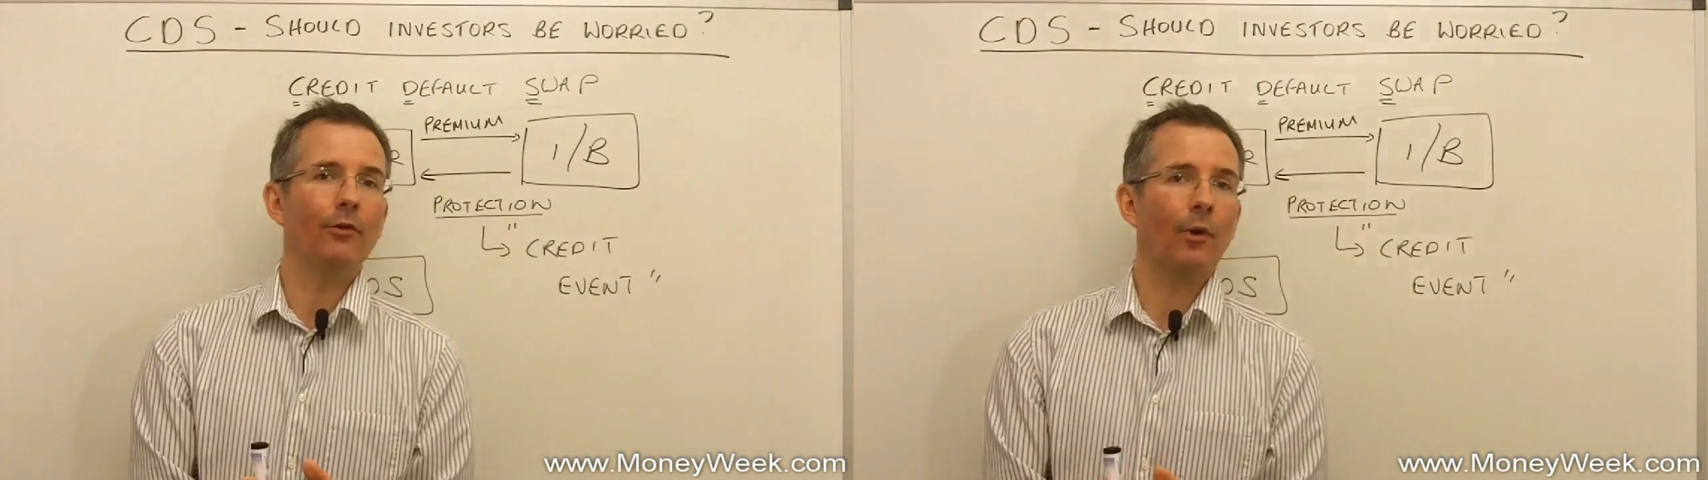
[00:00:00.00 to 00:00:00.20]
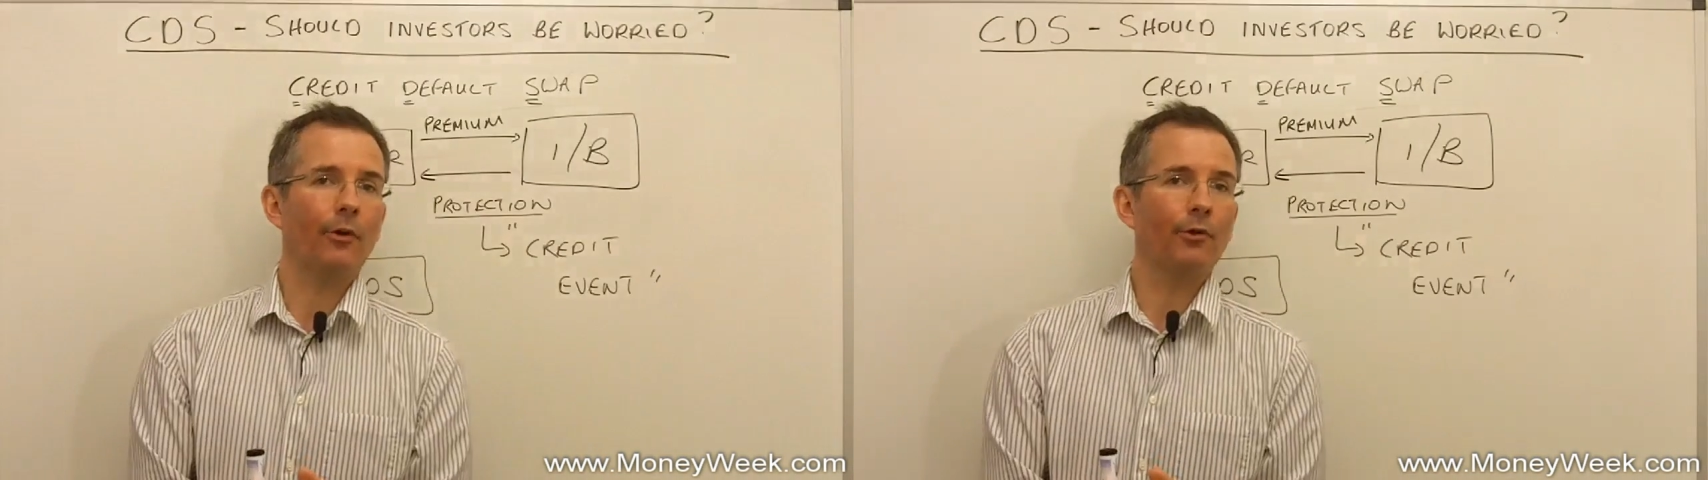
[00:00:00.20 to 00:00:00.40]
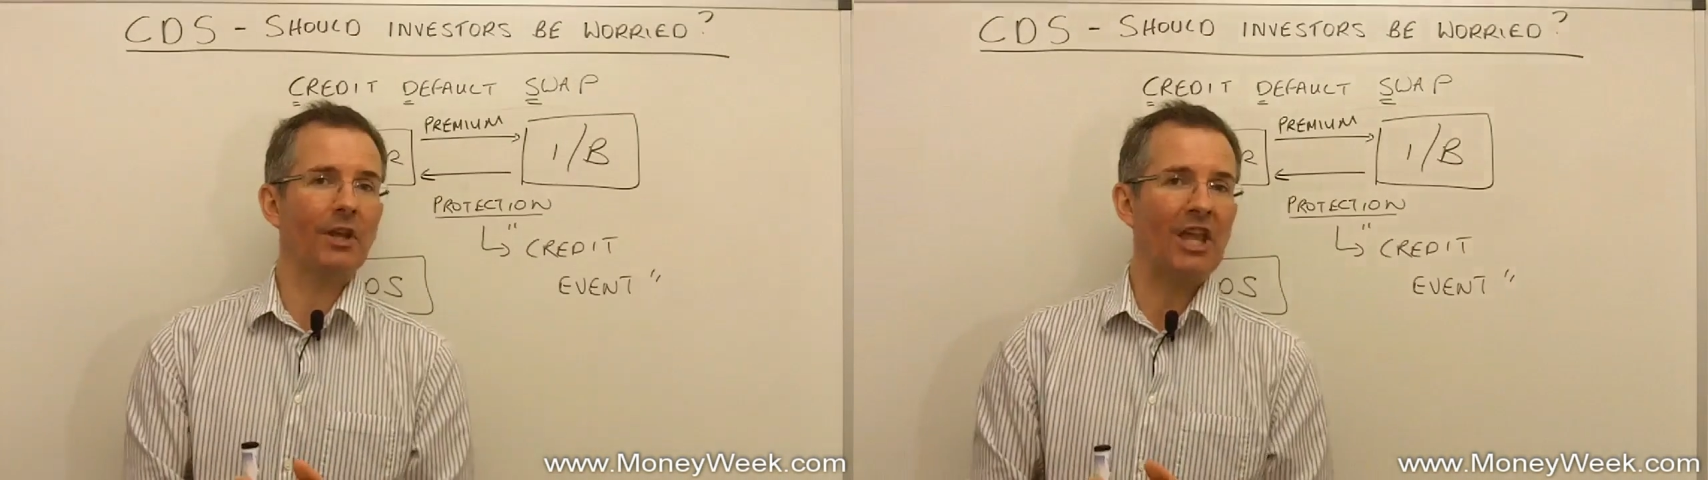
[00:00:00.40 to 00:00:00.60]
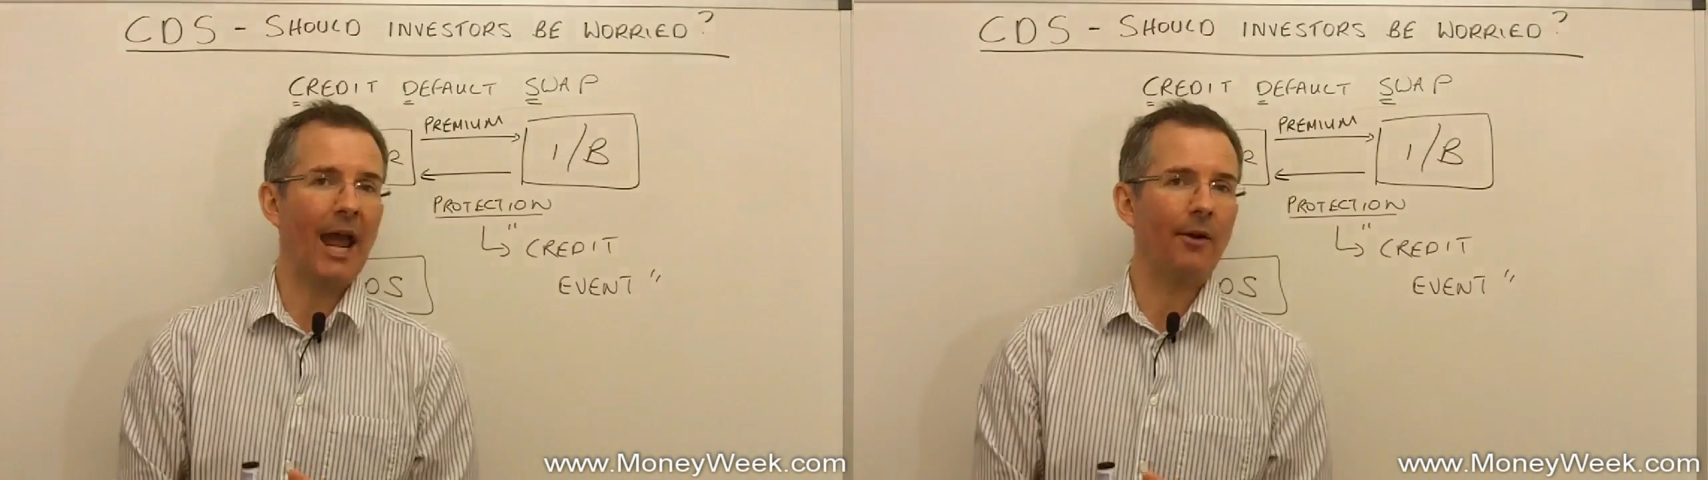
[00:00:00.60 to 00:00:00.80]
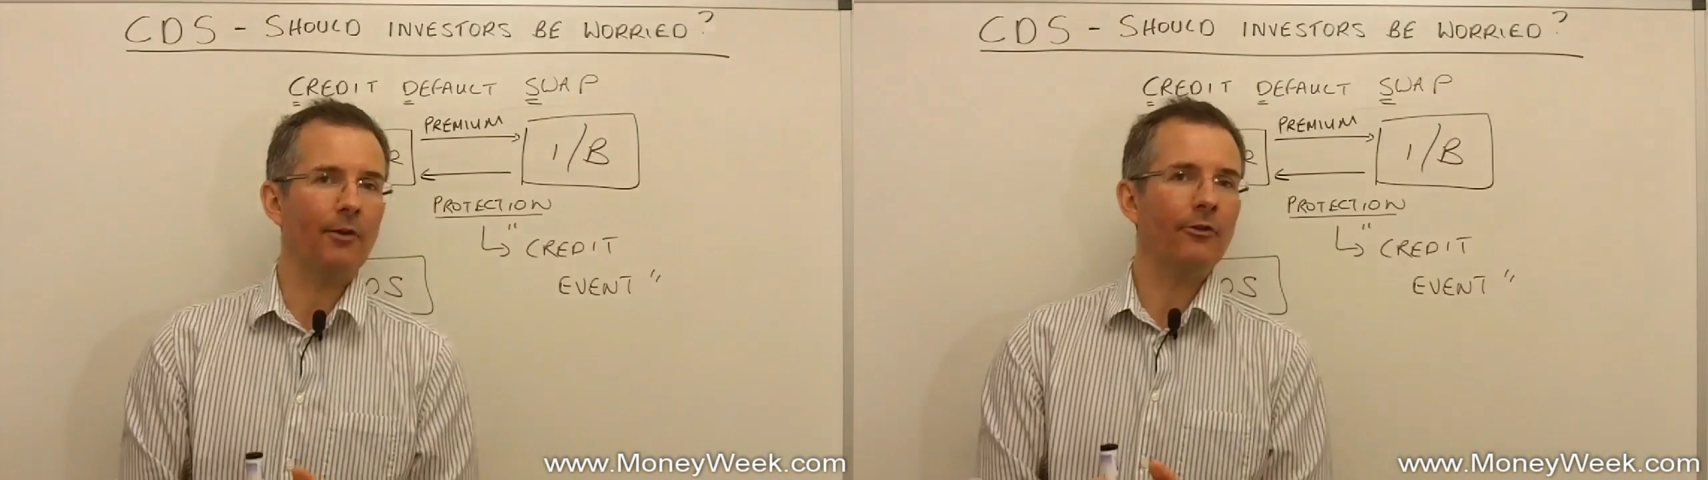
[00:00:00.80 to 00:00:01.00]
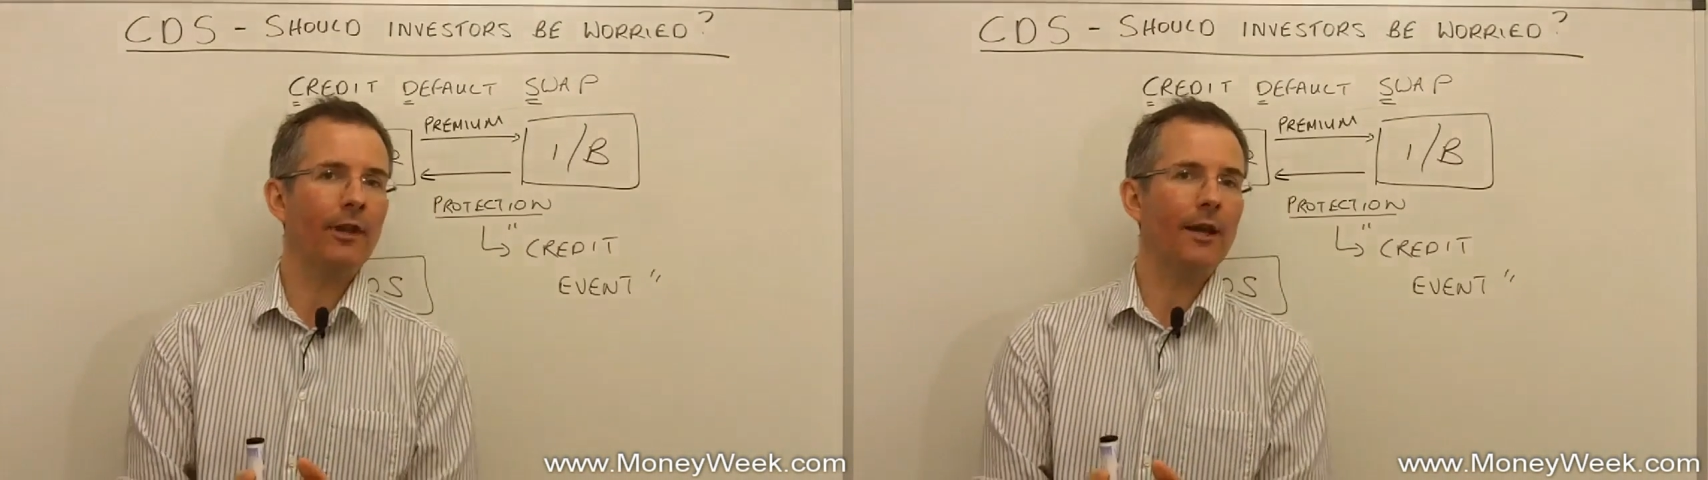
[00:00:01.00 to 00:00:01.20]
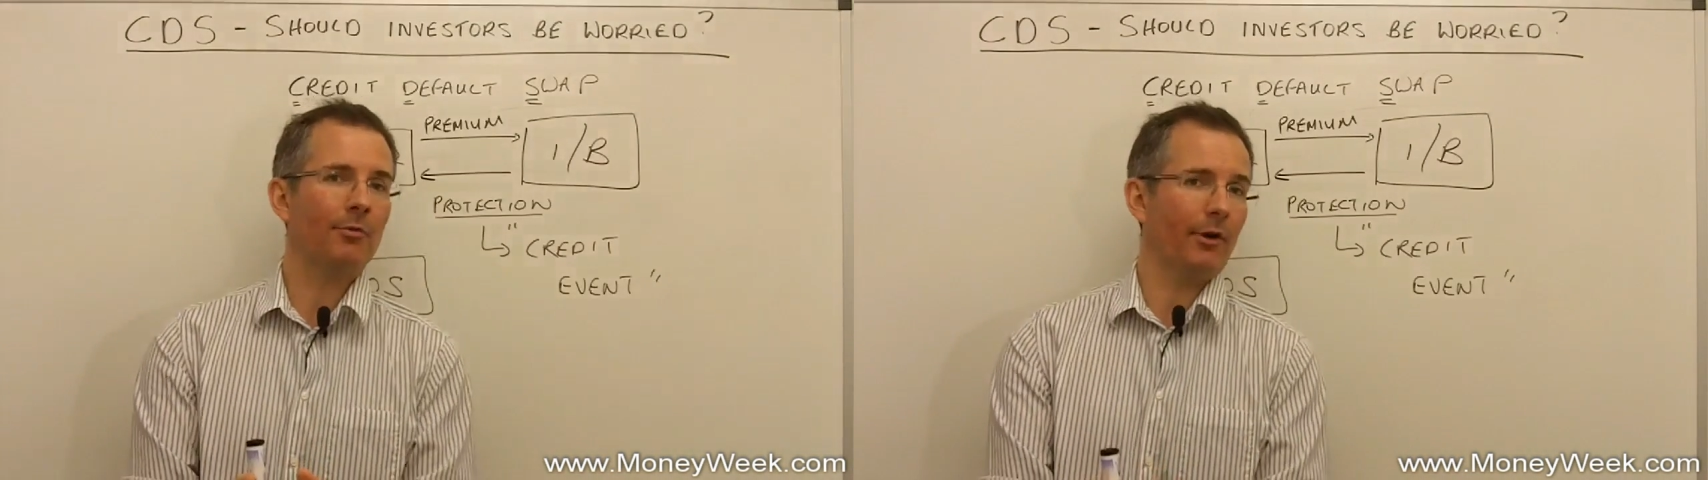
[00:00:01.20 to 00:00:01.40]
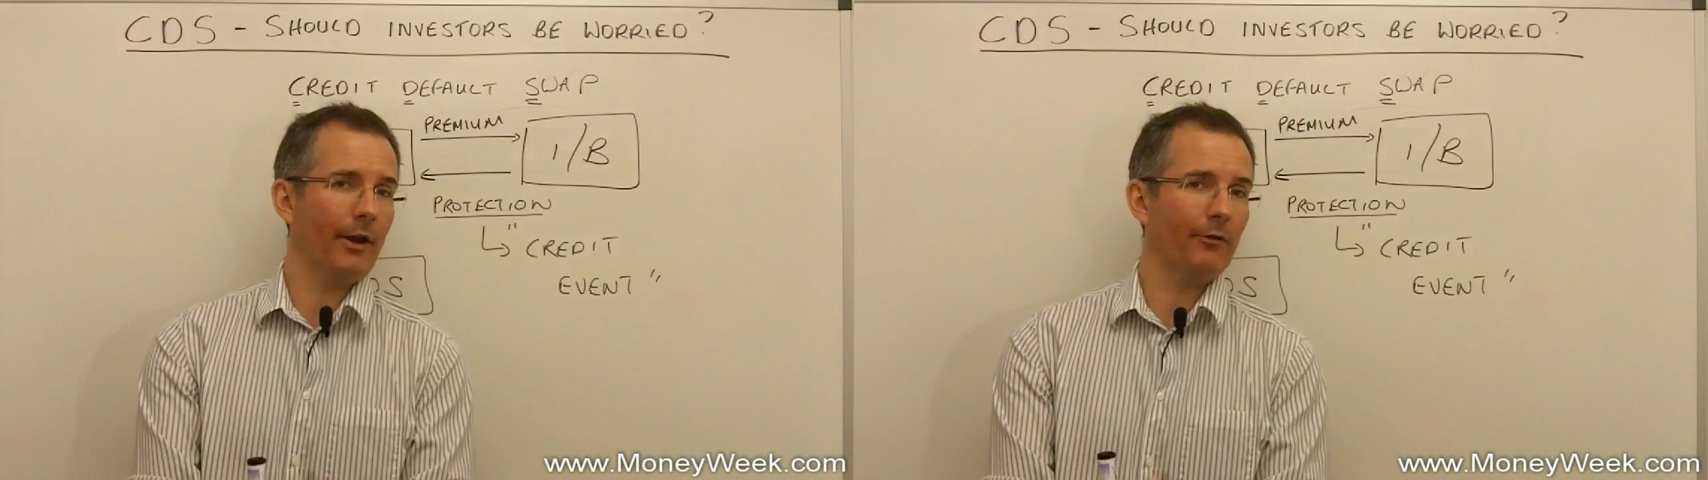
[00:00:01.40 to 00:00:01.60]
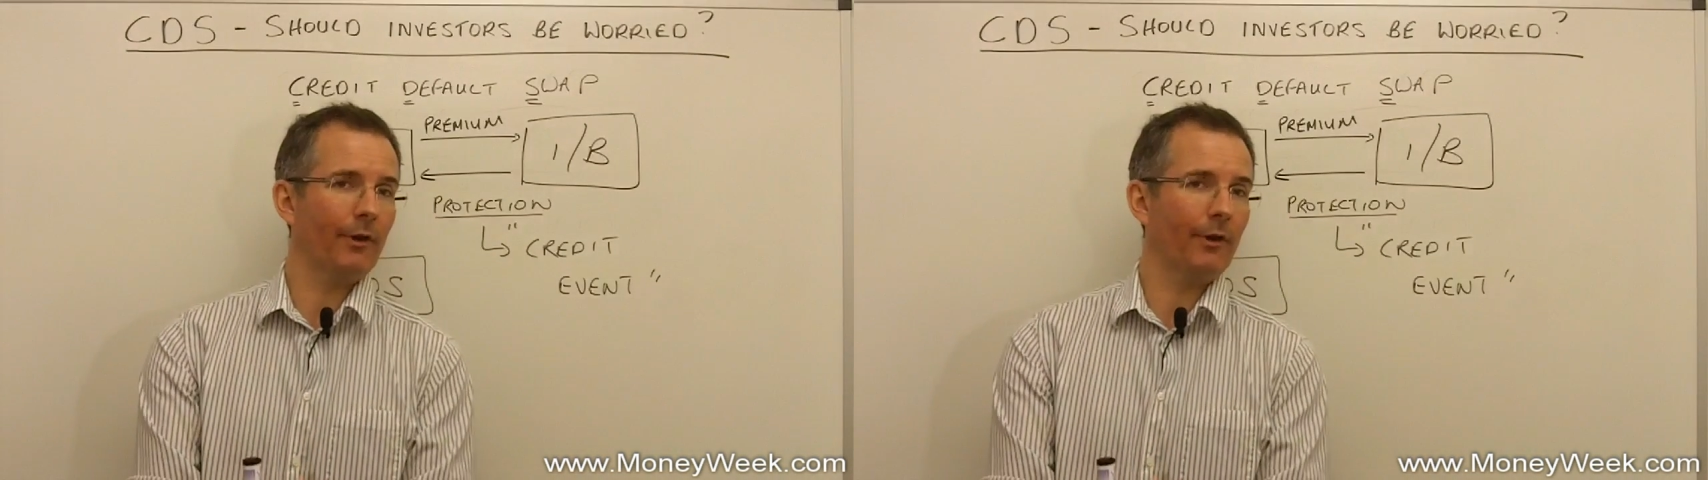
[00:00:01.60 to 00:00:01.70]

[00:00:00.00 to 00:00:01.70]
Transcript: So I'll sort of guarantee a price